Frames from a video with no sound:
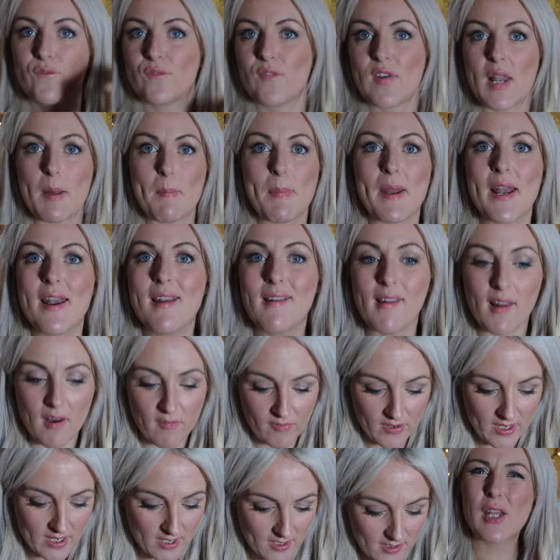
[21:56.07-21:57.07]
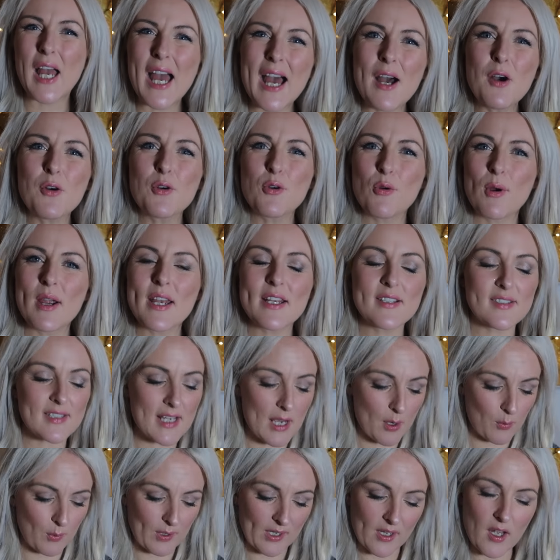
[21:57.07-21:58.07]
Flippin' love it. How great is
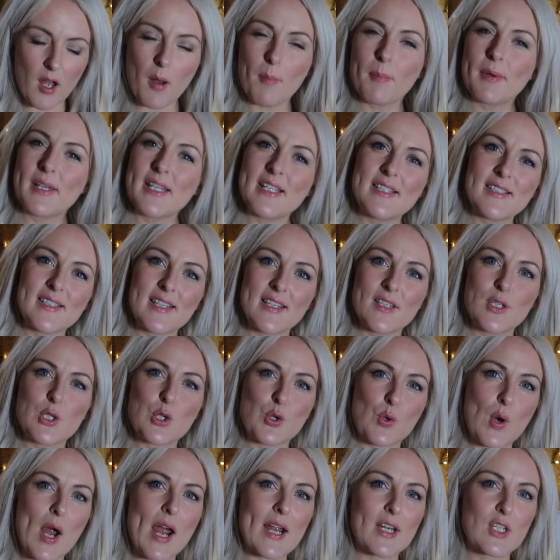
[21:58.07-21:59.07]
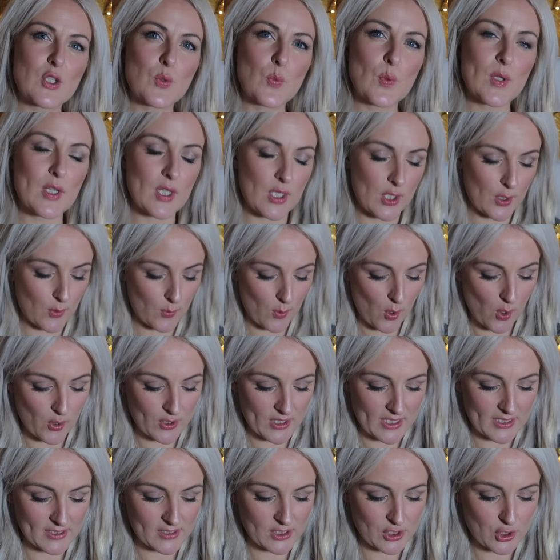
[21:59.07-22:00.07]
that when companies interact with you
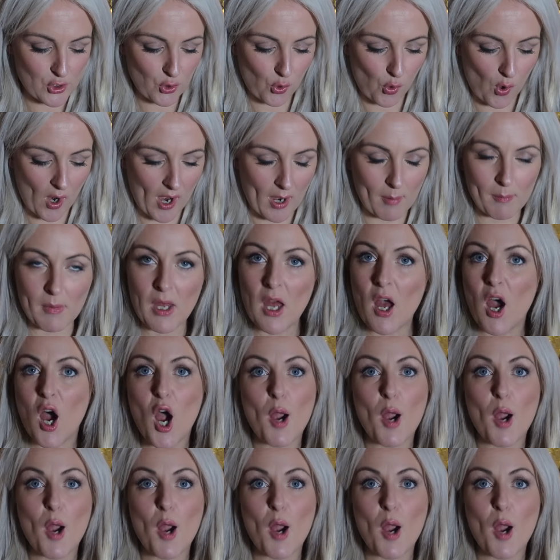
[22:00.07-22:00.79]
on Instagram?